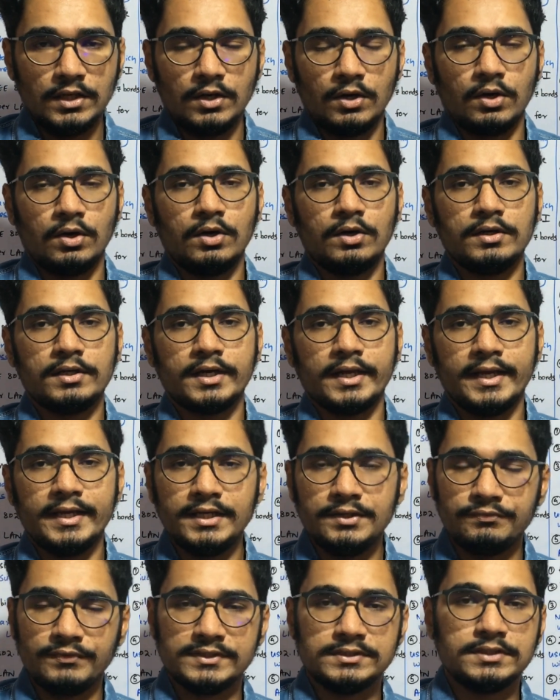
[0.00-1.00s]
or
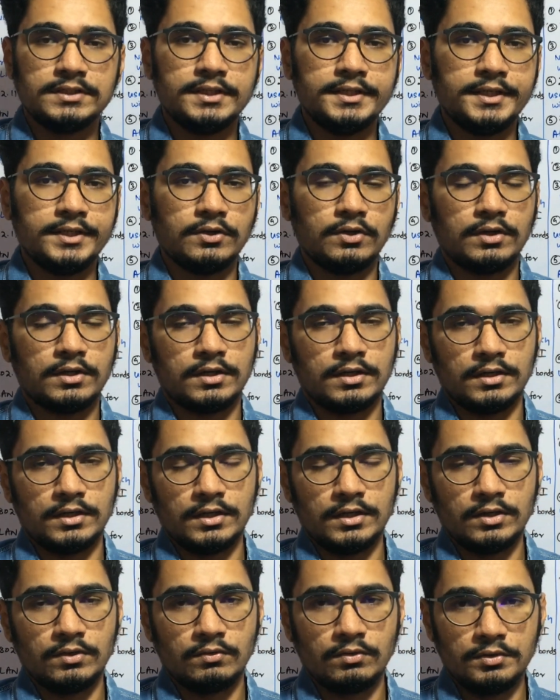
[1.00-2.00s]
any facility,
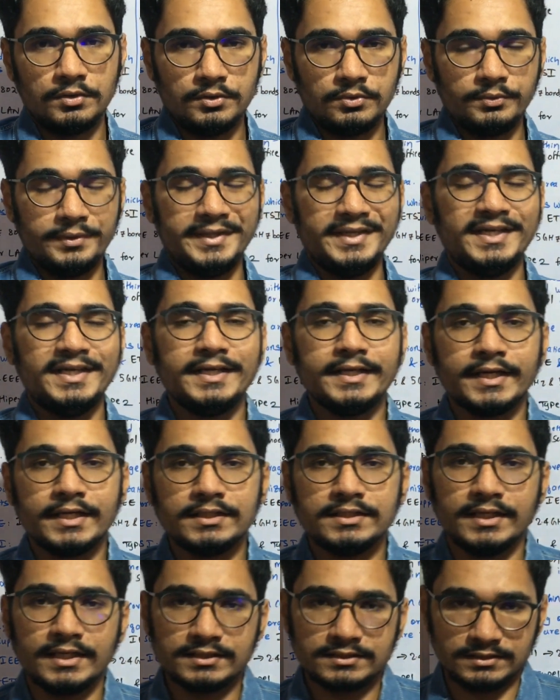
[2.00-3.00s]
or want to
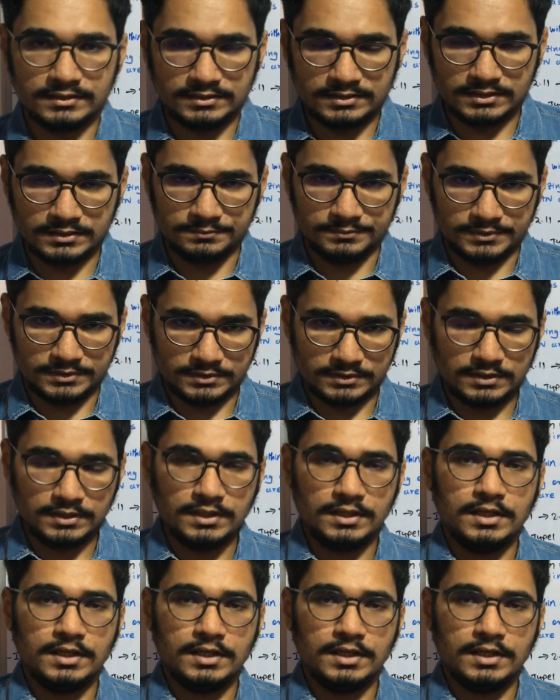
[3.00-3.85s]
integrate their systems